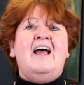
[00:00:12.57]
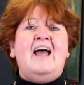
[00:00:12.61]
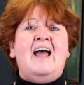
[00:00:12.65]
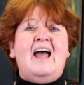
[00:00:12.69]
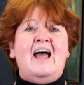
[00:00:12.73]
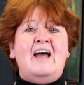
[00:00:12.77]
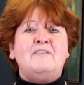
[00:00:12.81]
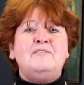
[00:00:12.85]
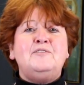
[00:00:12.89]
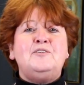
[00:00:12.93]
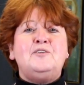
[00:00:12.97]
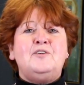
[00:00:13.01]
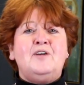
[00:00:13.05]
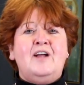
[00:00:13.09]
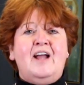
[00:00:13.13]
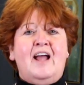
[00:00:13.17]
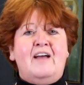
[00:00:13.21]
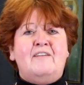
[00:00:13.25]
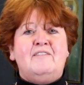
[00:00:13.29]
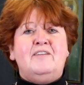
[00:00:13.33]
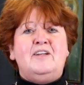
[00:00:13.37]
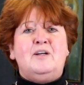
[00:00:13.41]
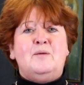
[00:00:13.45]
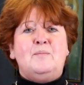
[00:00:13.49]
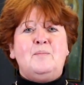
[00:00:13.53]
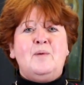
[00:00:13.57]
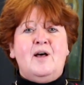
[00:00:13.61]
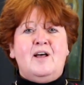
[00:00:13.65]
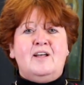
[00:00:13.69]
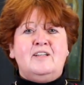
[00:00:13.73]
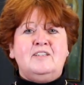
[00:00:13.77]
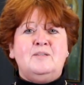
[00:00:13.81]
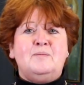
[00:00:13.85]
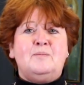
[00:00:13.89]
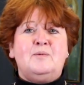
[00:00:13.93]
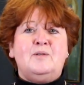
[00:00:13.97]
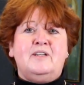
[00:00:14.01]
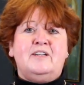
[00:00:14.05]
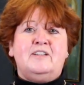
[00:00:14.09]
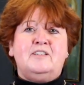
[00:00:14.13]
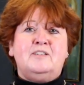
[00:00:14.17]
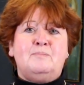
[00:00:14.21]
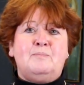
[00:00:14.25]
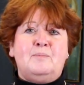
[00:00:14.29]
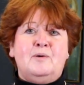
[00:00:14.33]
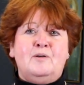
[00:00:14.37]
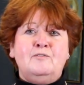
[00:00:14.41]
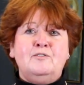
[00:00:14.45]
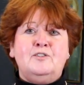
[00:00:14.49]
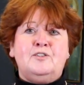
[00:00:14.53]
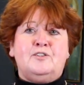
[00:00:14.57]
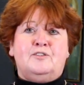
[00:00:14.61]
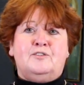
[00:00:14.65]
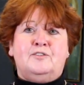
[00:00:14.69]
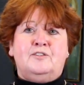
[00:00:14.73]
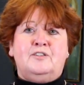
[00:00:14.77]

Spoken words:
after having a possible exposure